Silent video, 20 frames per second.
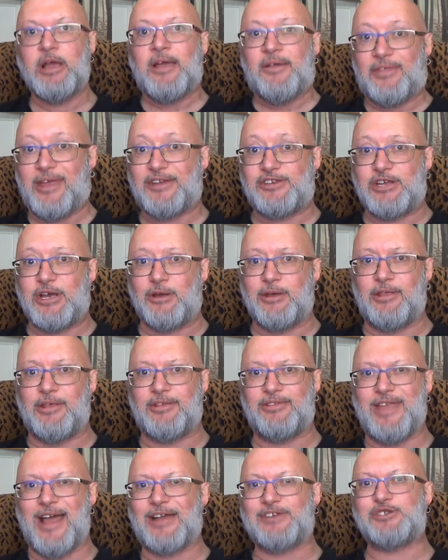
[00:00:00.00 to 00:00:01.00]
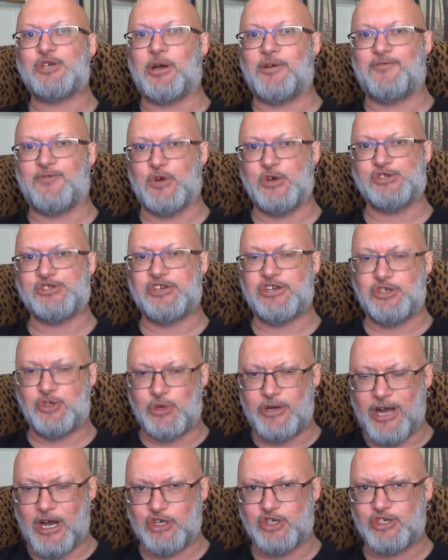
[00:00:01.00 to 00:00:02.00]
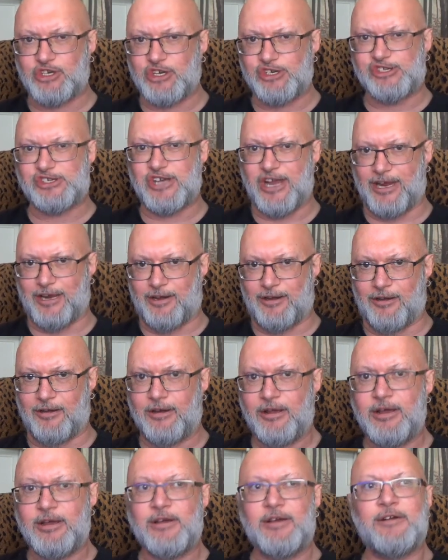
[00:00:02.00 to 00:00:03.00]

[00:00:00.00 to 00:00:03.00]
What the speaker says: they tell you that that's our first introduction to Satan.